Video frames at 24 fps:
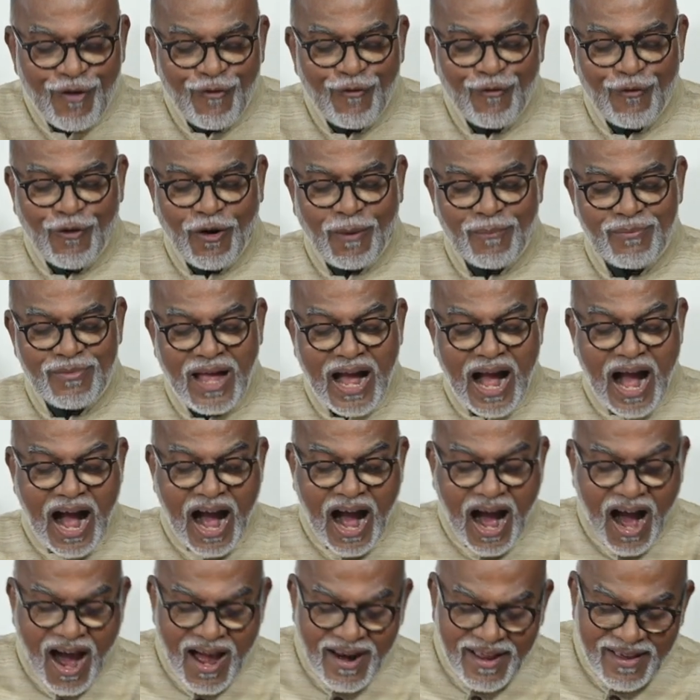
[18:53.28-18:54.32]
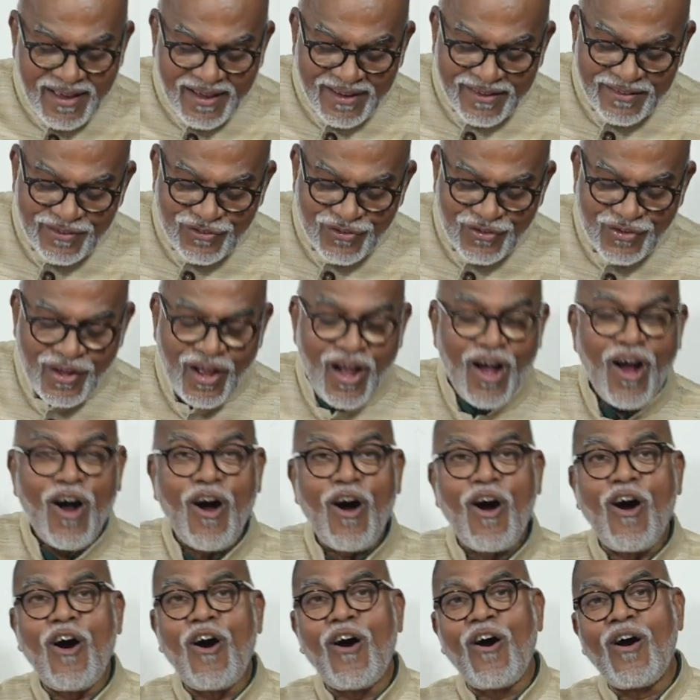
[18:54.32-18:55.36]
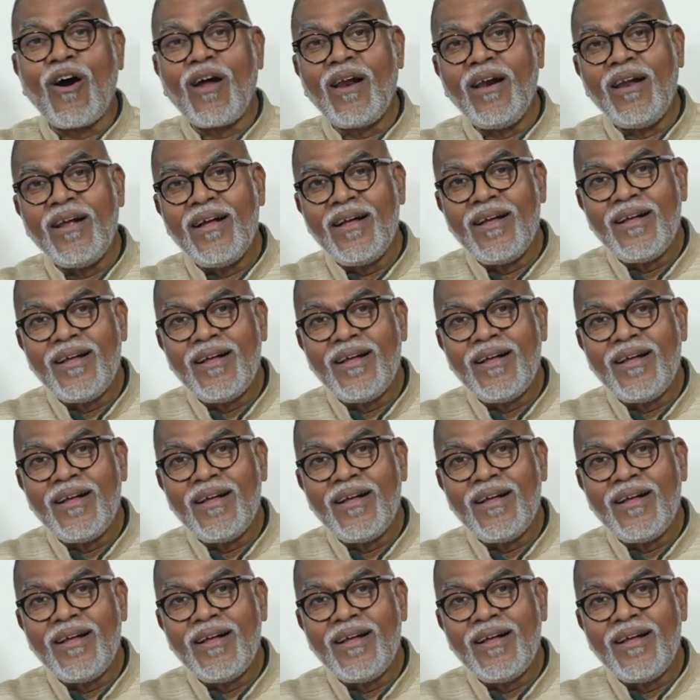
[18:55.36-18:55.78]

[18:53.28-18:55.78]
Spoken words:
from the Aryans or